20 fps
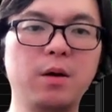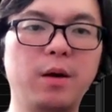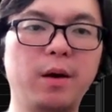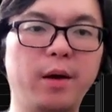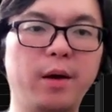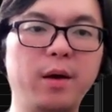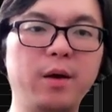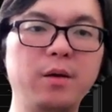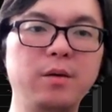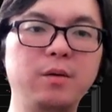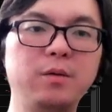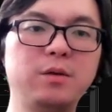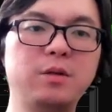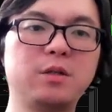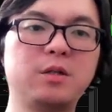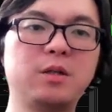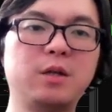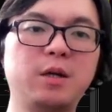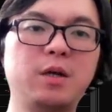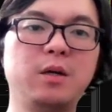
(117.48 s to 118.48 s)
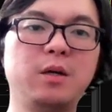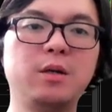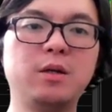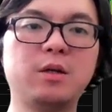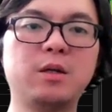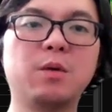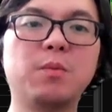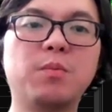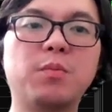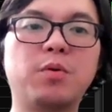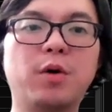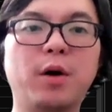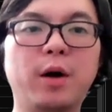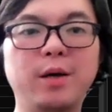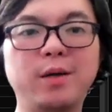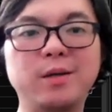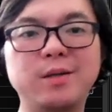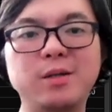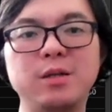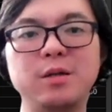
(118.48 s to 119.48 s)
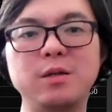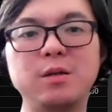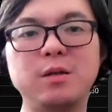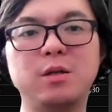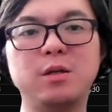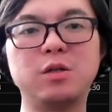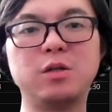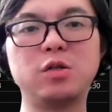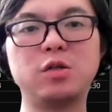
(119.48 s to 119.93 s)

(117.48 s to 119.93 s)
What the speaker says: And today the pricing is